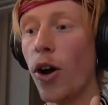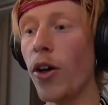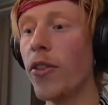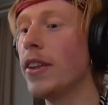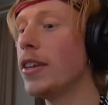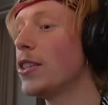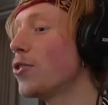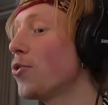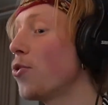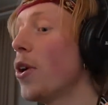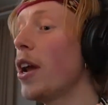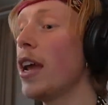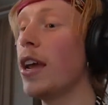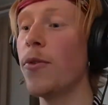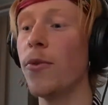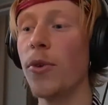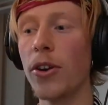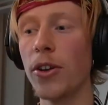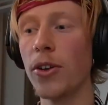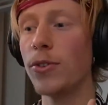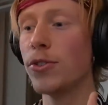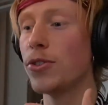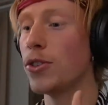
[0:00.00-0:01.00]
on this train
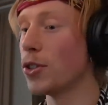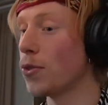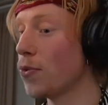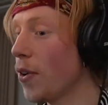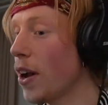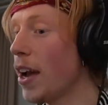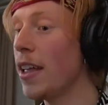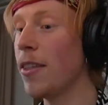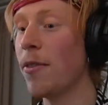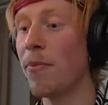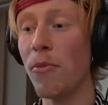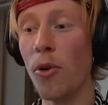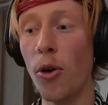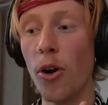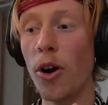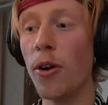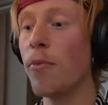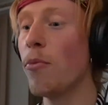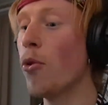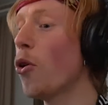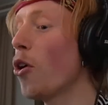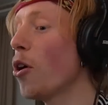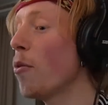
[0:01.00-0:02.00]
where you just find more
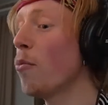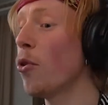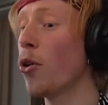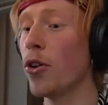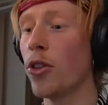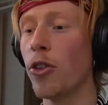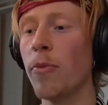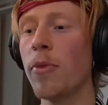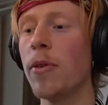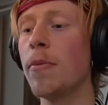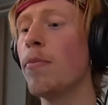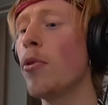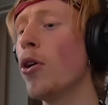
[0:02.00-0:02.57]
and more and more to be